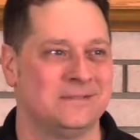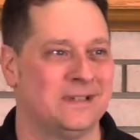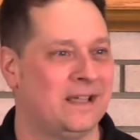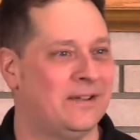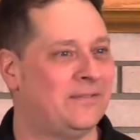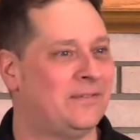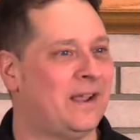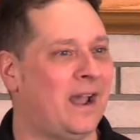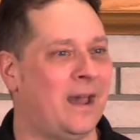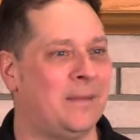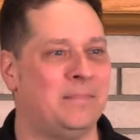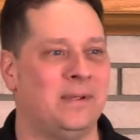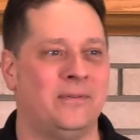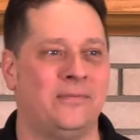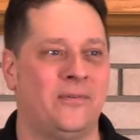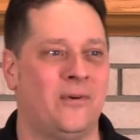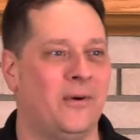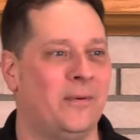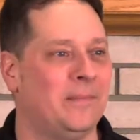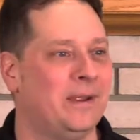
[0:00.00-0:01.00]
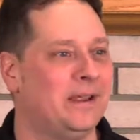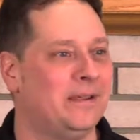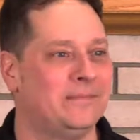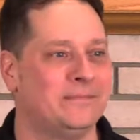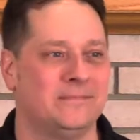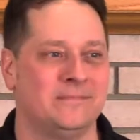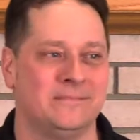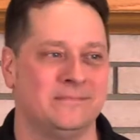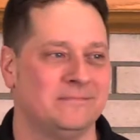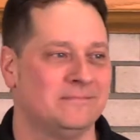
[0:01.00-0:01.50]
If God be for me,
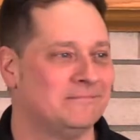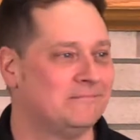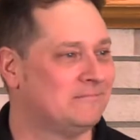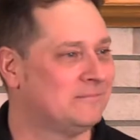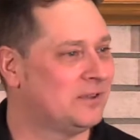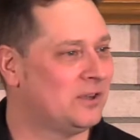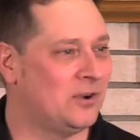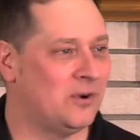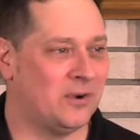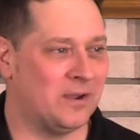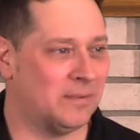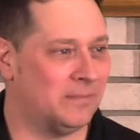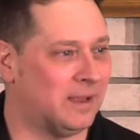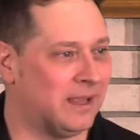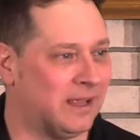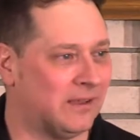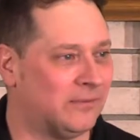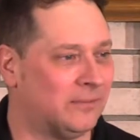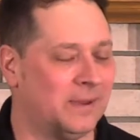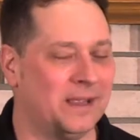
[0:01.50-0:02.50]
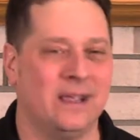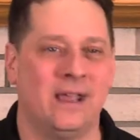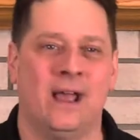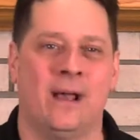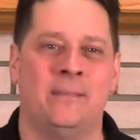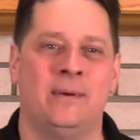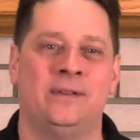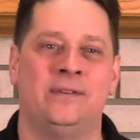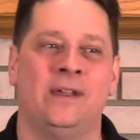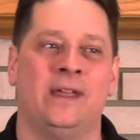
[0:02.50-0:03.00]
who can be against me?
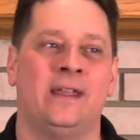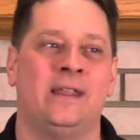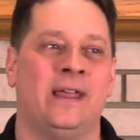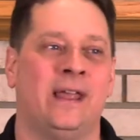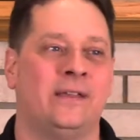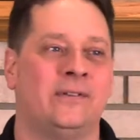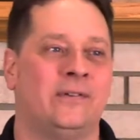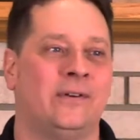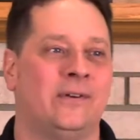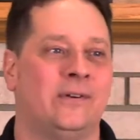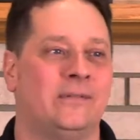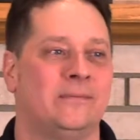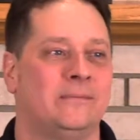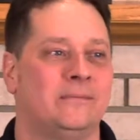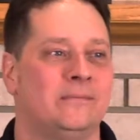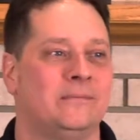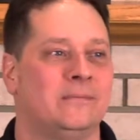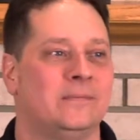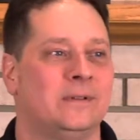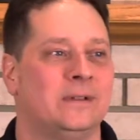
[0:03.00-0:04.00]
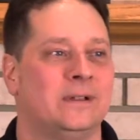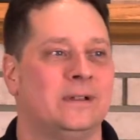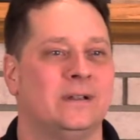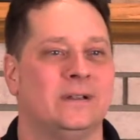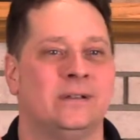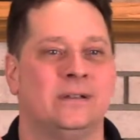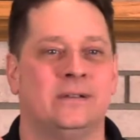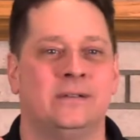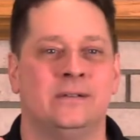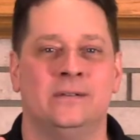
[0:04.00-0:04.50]
I'm going to tell you the answer
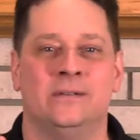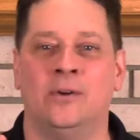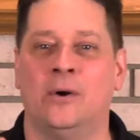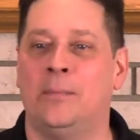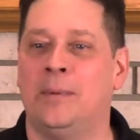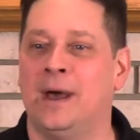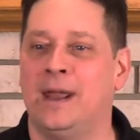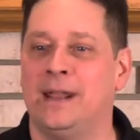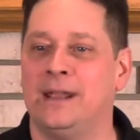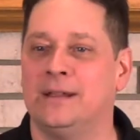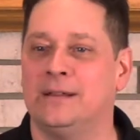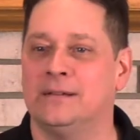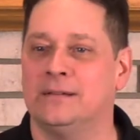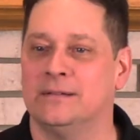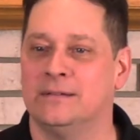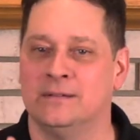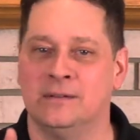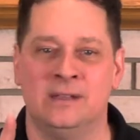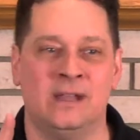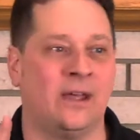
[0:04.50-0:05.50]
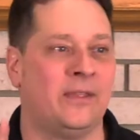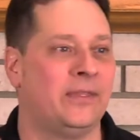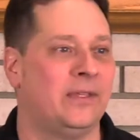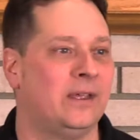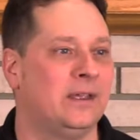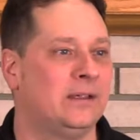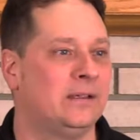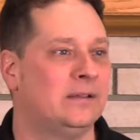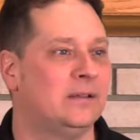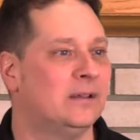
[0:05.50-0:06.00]
nobody,
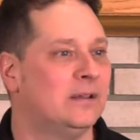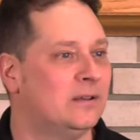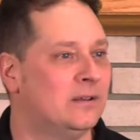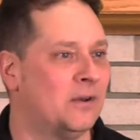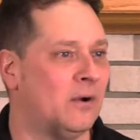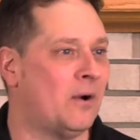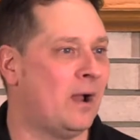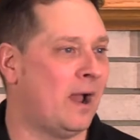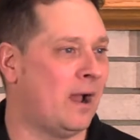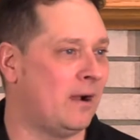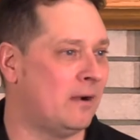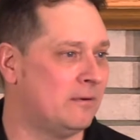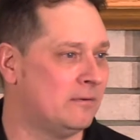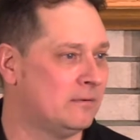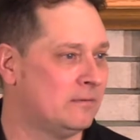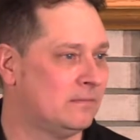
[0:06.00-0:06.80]
nothing, no how.